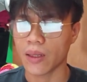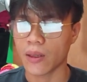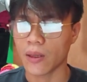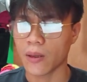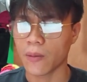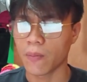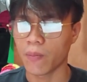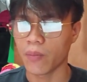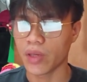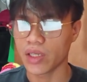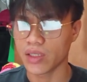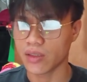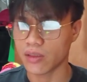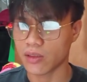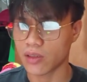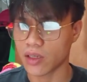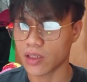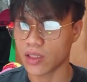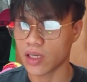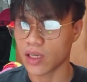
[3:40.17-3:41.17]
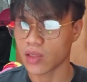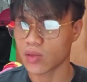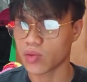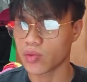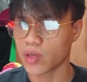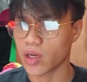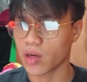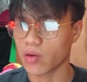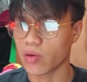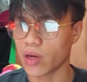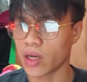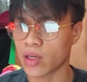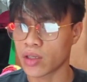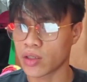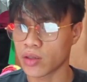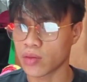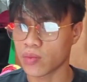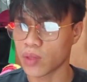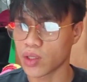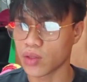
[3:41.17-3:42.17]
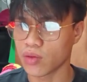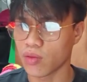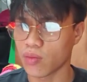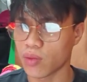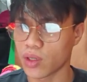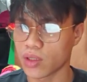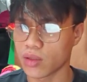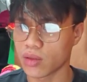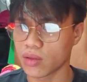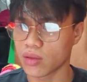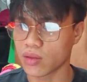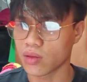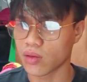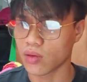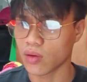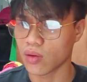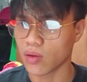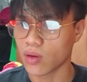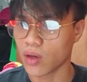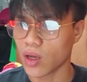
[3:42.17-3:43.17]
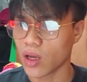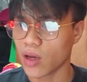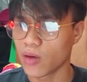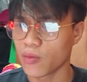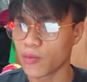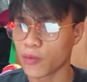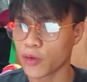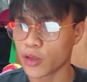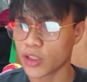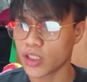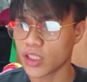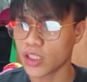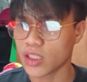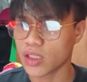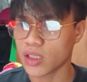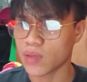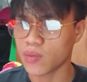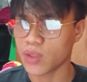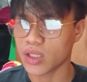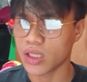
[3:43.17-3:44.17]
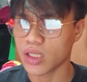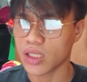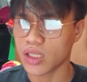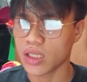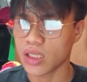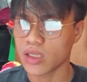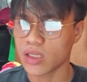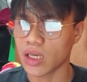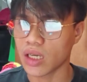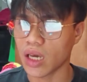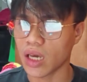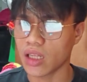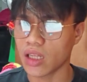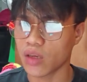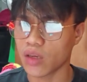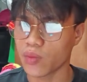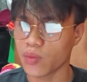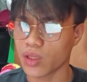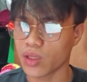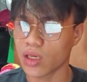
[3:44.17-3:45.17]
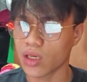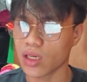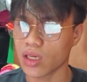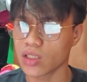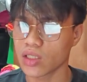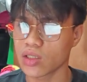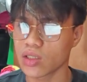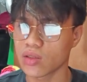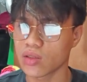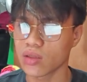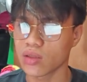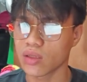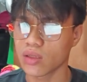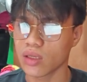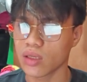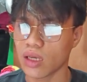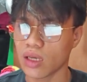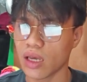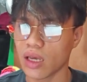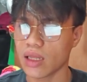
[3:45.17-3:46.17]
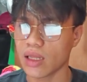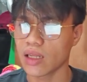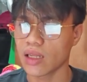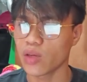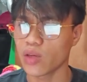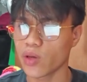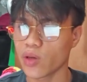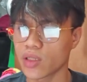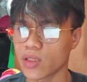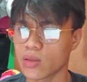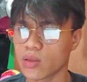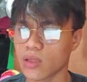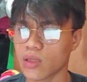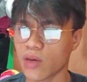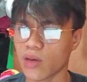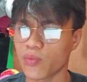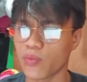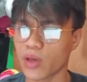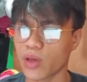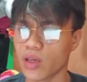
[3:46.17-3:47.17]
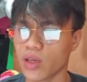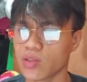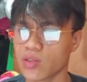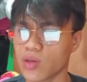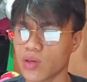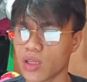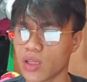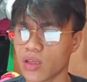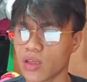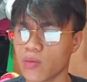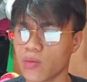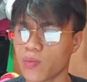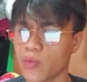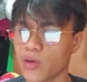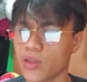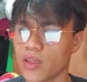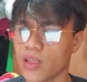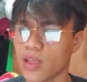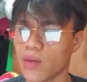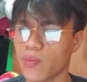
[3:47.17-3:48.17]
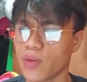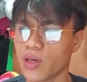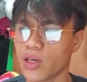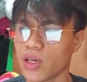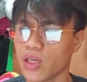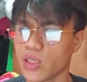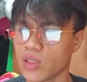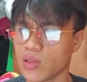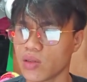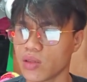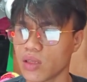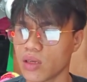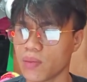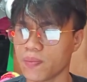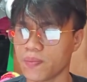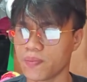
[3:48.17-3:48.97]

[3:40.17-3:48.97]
missed trajectory correction maneuvers. So, poor system engineering and communication, inadequate staffing and training for the navigation team,